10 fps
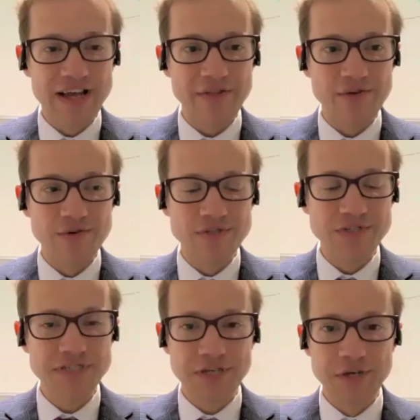
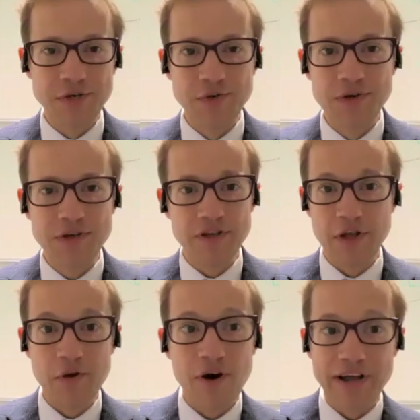landlords to,
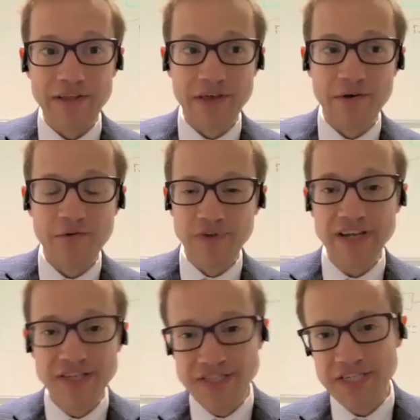you know, either
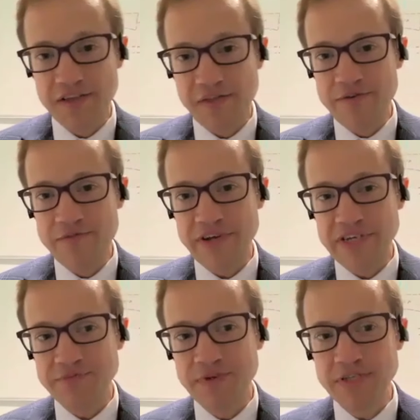reconsider their
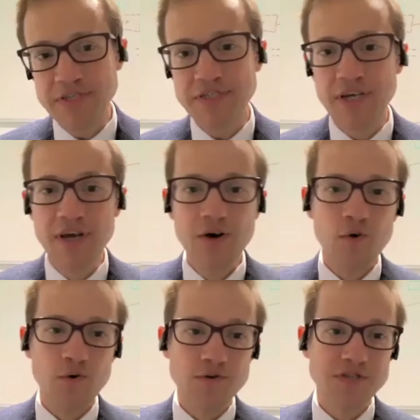investments
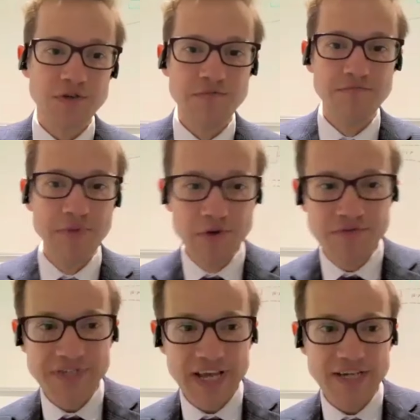or to
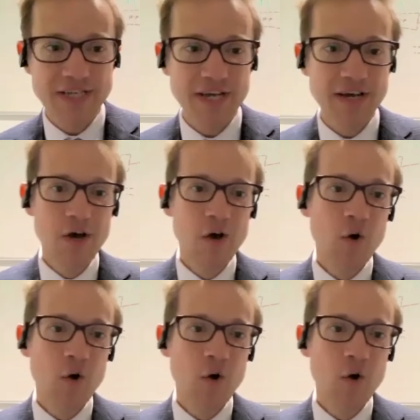move sector